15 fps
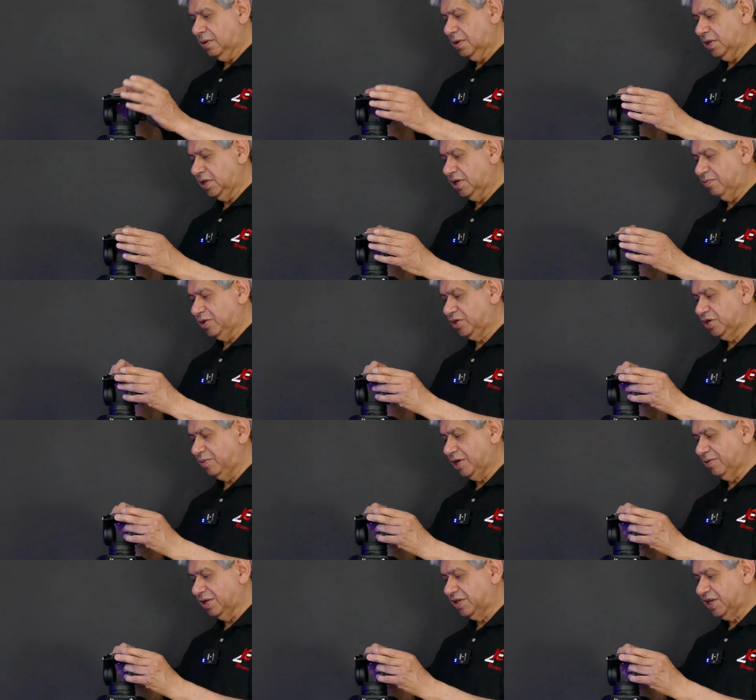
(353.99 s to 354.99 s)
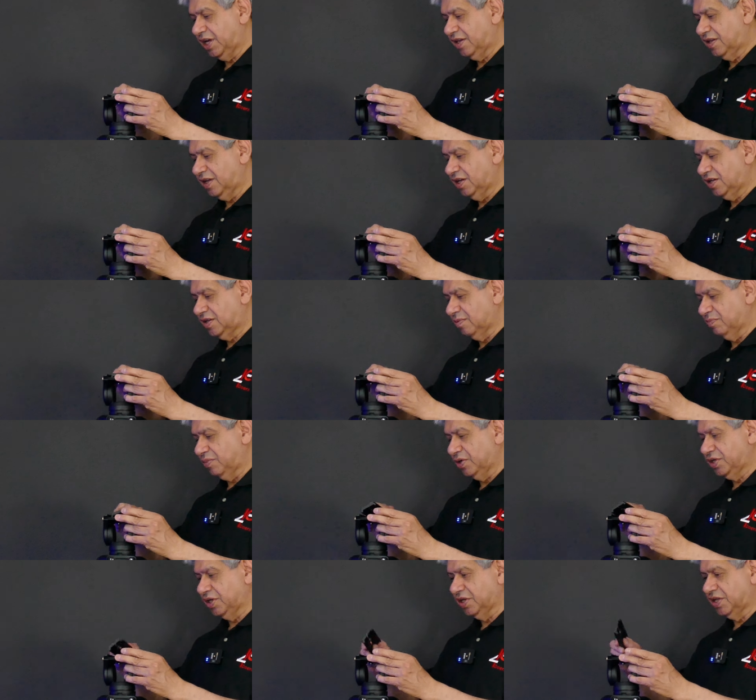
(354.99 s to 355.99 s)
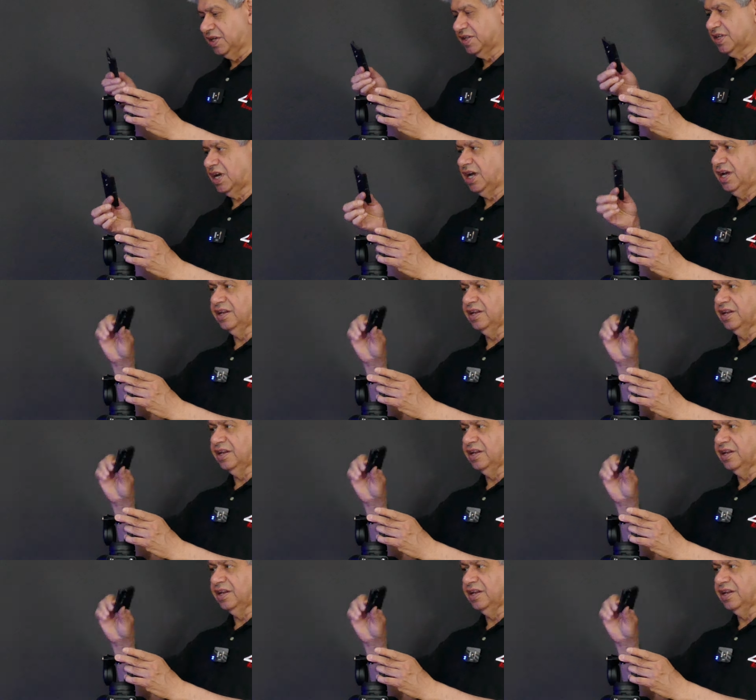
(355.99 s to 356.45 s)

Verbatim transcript: and then we should be able to take this and push it to the side